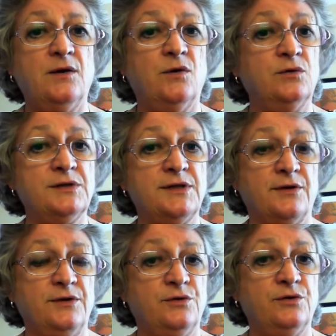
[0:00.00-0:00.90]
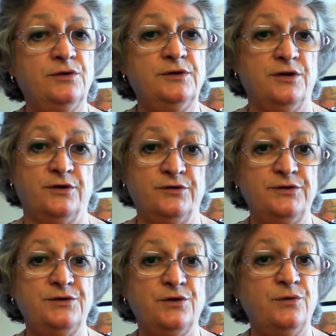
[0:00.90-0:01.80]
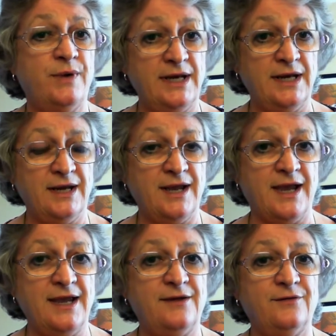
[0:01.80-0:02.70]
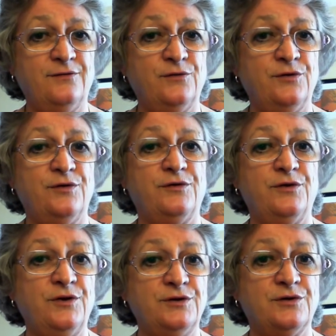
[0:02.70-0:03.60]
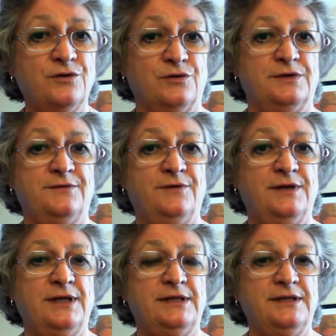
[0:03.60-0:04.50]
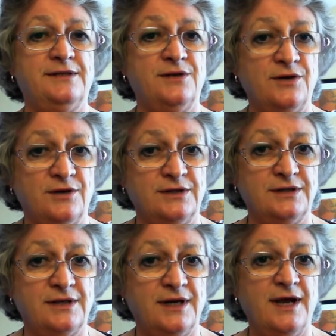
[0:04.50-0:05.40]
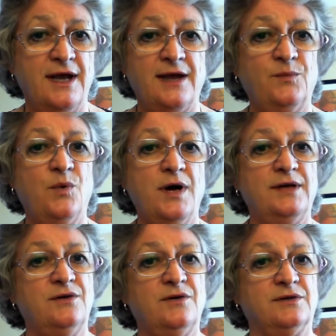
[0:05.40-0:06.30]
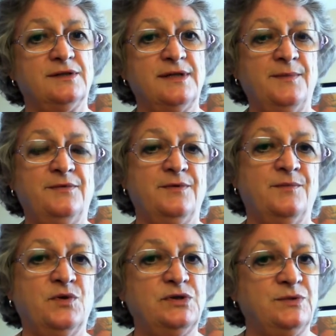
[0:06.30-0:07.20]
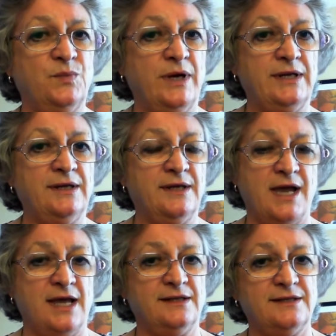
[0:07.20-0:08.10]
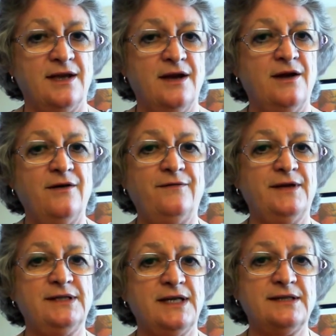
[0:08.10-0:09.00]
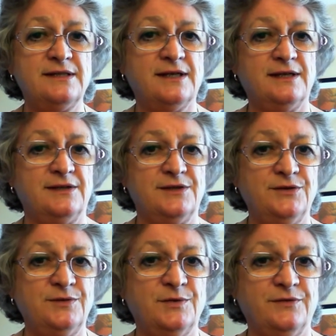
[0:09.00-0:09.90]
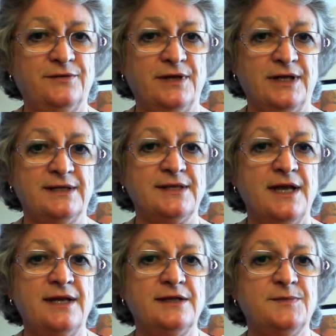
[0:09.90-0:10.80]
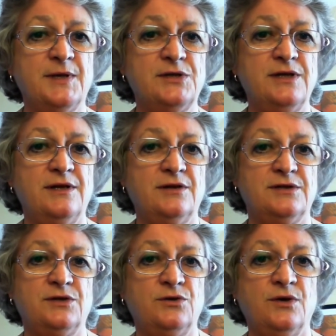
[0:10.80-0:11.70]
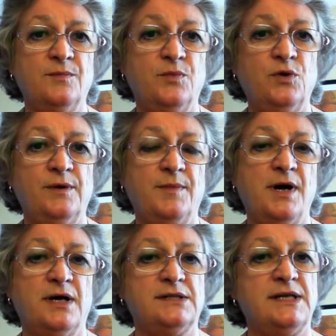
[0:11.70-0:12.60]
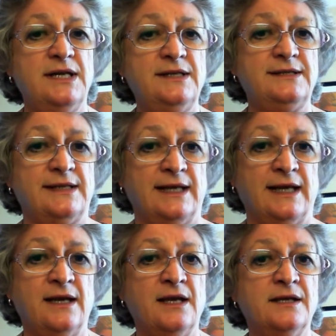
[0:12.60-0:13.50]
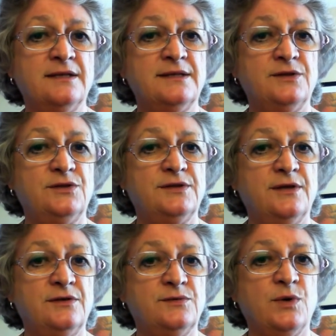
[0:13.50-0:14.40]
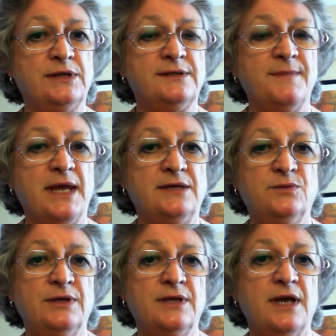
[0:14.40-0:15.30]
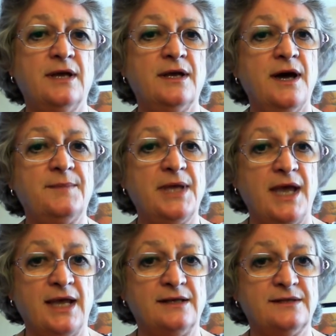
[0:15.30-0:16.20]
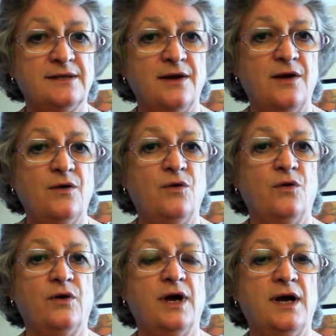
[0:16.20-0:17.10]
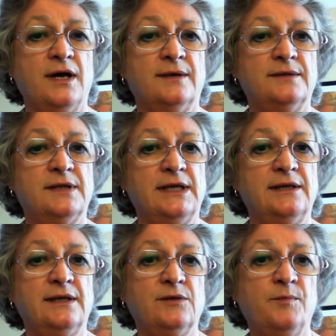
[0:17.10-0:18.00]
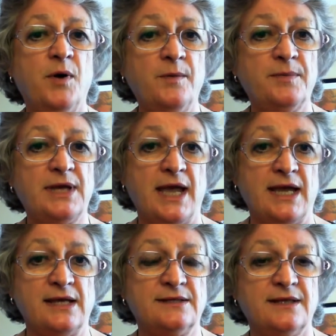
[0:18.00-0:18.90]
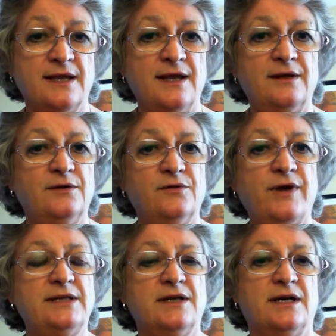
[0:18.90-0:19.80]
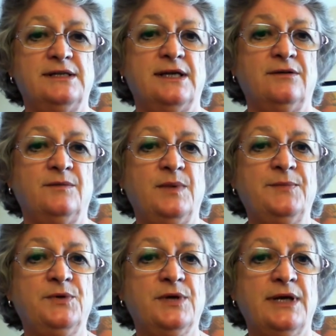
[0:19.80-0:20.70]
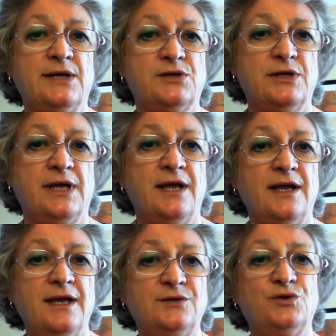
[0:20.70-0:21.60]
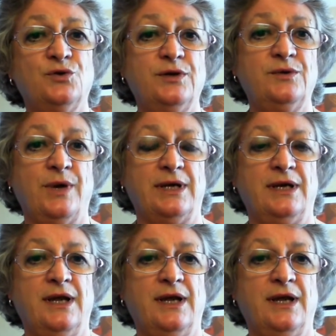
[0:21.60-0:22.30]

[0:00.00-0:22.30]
Also, you could use your wedding cake for the 3rd course for the dessert. And why not? Some of the modern wedding cakes are fantastically suitable for this, especially those that you can pull apart easily, such as those ones made with cupcakes or the little pop cakes great idea, and people can actually enjoy the wedding